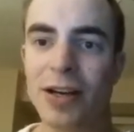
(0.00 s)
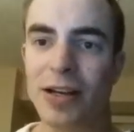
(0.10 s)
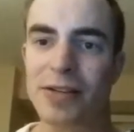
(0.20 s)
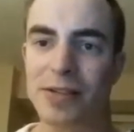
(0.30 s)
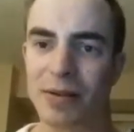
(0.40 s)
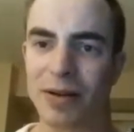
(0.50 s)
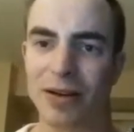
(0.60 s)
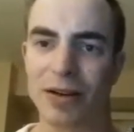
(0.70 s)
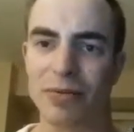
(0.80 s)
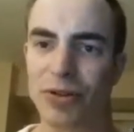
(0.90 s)
His
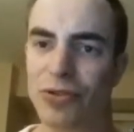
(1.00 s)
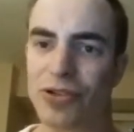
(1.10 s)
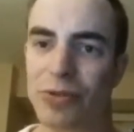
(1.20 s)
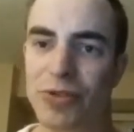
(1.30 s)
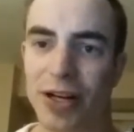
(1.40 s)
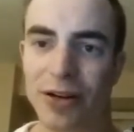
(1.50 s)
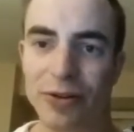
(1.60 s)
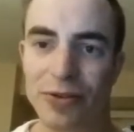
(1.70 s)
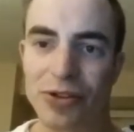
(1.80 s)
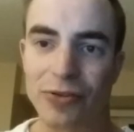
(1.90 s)
YouTube
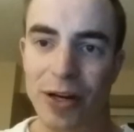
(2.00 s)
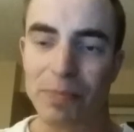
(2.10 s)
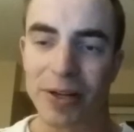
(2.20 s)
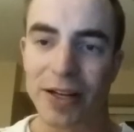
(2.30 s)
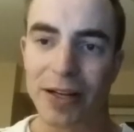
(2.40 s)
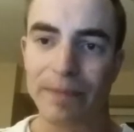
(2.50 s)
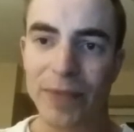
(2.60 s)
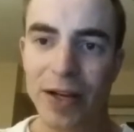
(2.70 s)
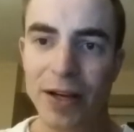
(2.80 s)
channel is Creep Bleat.